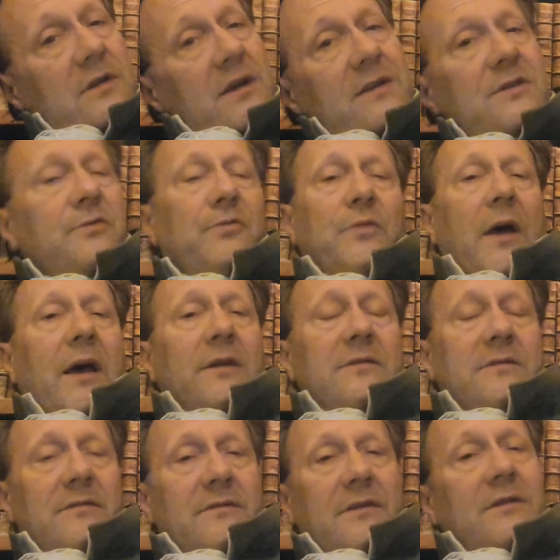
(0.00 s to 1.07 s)
and to
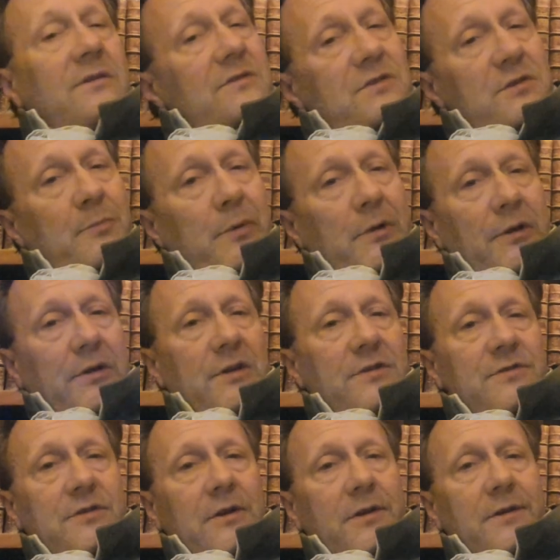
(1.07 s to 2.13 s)
fat and disability
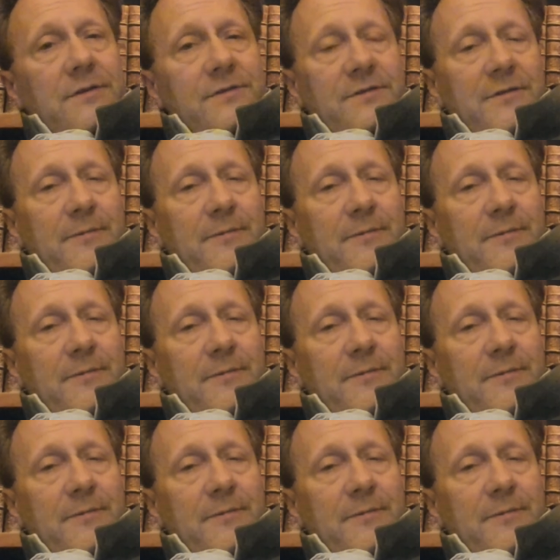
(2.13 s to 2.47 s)
studies.